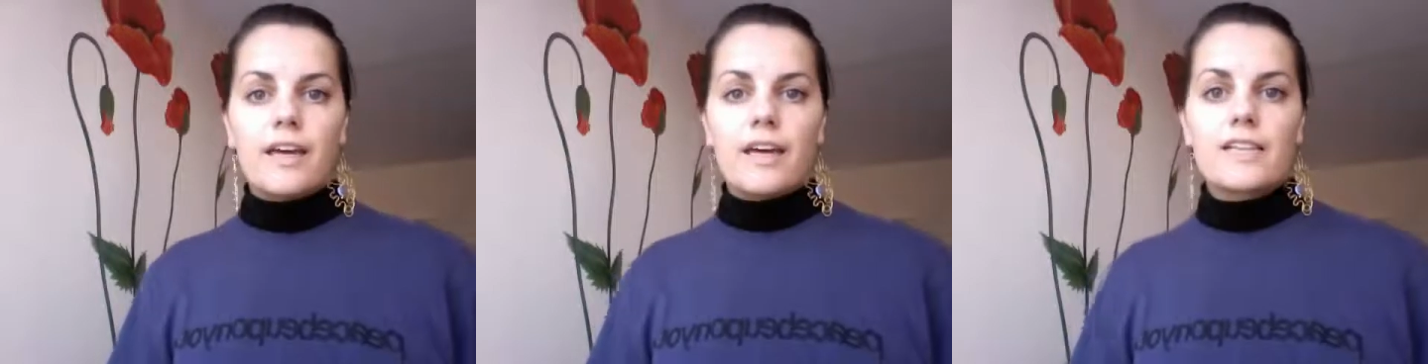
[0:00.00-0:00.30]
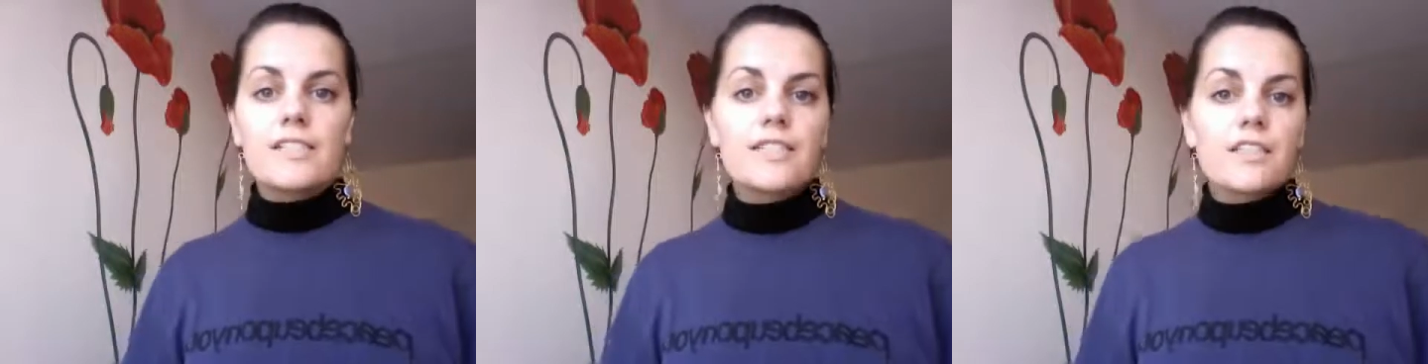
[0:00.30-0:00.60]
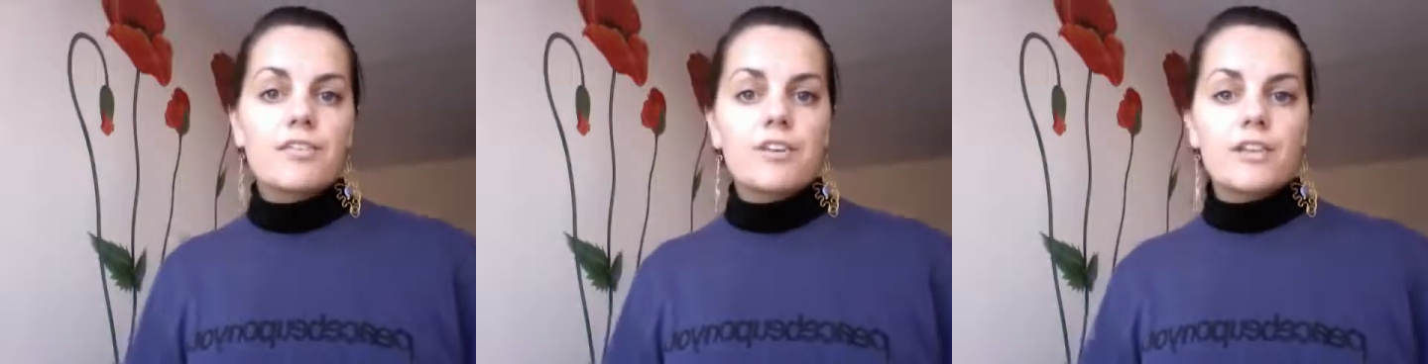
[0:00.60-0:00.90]
It is
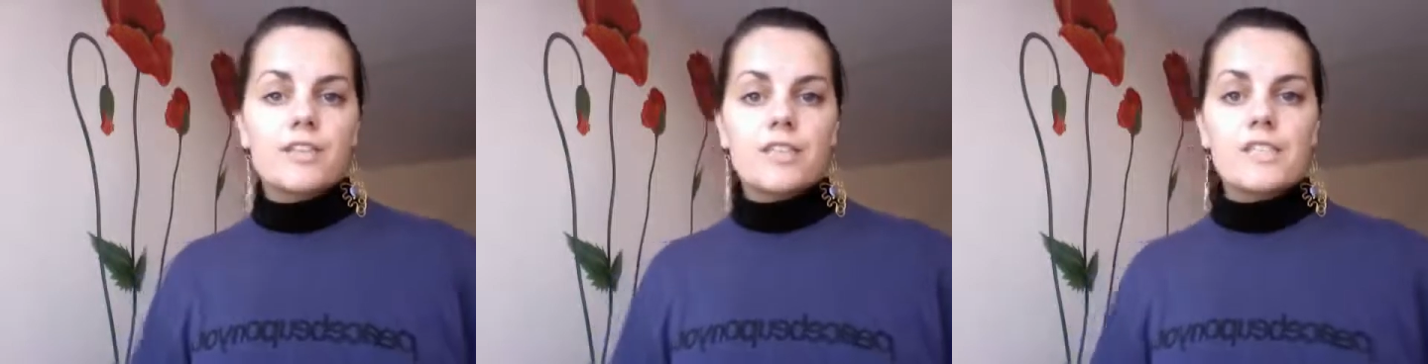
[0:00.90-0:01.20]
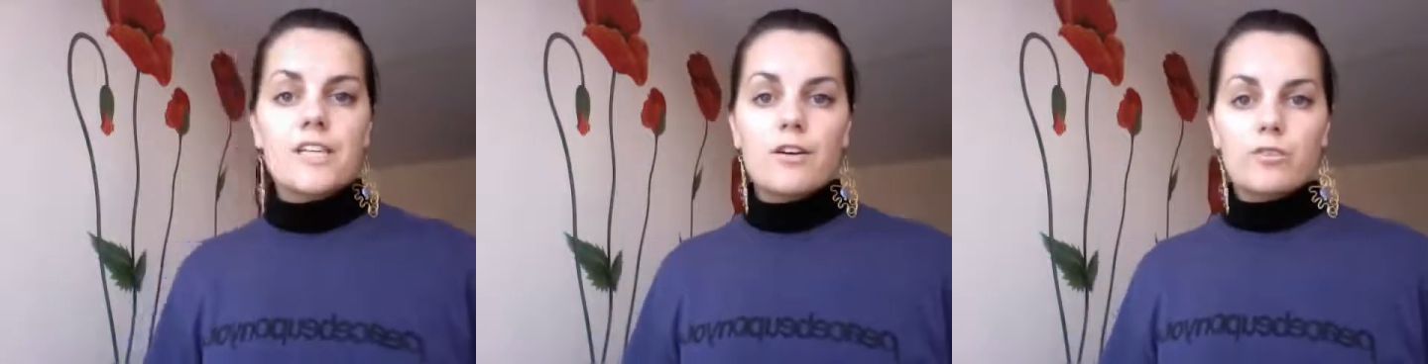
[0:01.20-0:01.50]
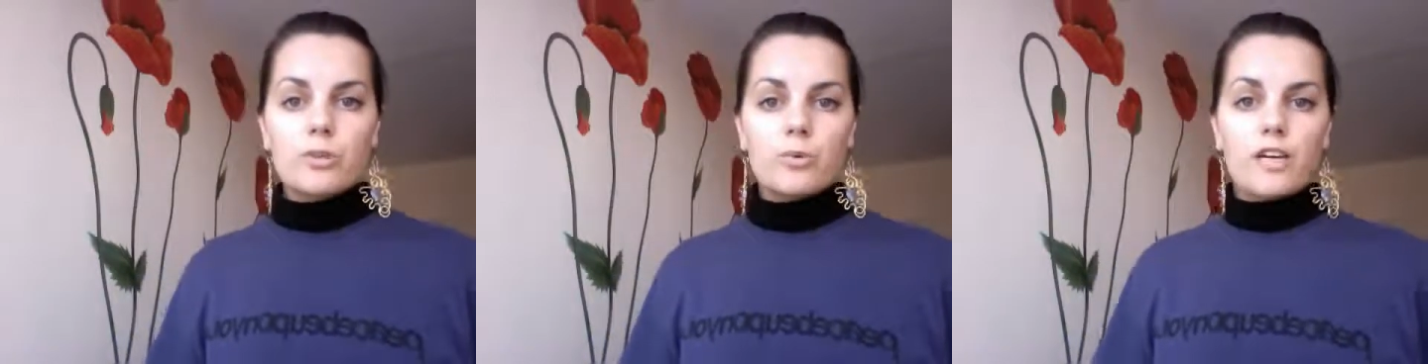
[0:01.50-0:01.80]
significant in
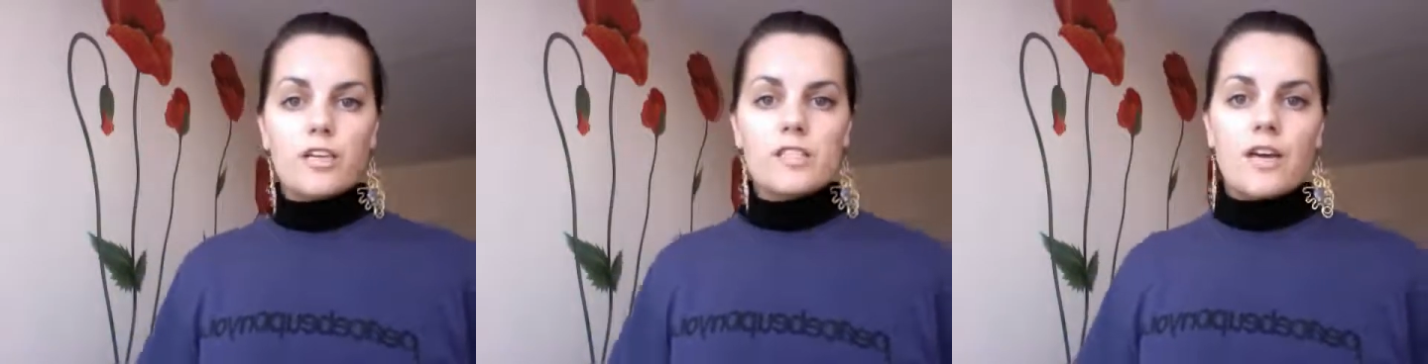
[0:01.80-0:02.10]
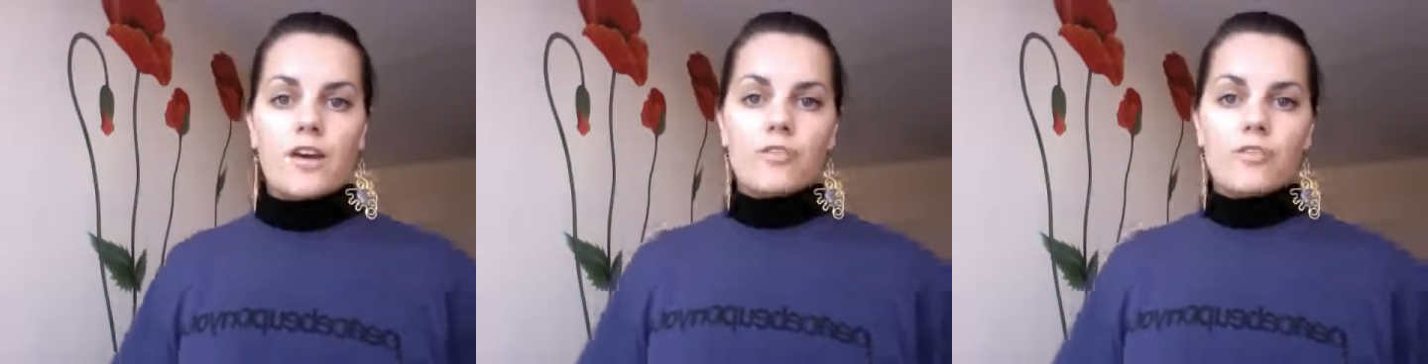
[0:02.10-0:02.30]
several ways.